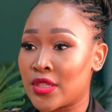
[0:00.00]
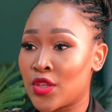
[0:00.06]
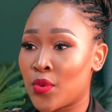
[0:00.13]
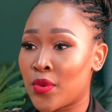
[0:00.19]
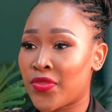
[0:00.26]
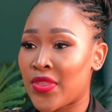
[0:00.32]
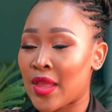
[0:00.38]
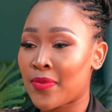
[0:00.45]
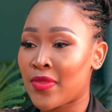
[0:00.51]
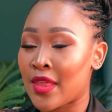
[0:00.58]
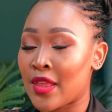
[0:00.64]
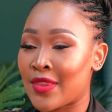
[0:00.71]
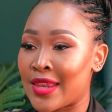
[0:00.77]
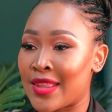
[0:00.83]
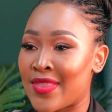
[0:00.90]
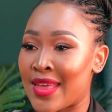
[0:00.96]
You would think
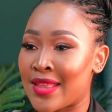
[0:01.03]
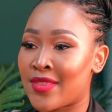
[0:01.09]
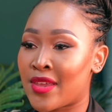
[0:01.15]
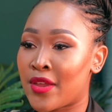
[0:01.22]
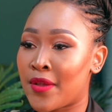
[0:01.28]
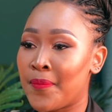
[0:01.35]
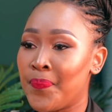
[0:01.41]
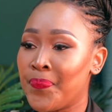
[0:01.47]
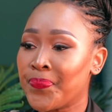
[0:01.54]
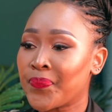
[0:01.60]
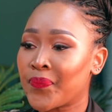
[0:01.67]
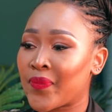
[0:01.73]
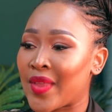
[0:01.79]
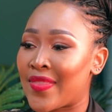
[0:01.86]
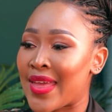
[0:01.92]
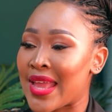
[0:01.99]
the
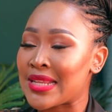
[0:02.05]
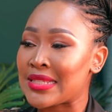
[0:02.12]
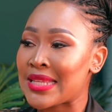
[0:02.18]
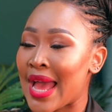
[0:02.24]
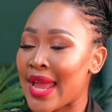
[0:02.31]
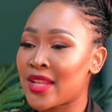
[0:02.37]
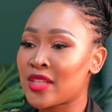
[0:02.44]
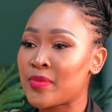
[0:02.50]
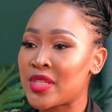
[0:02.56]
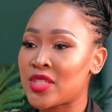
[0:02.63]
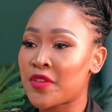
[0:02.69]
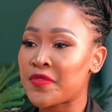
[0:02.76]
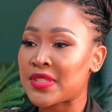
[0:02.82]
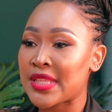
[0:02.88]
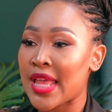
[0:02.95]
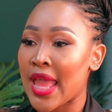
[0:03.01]
entitlement
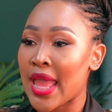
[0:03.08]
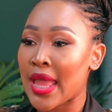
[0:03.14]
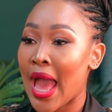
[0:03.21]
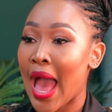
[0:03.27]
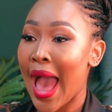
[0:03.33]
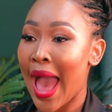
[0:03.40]
of saying,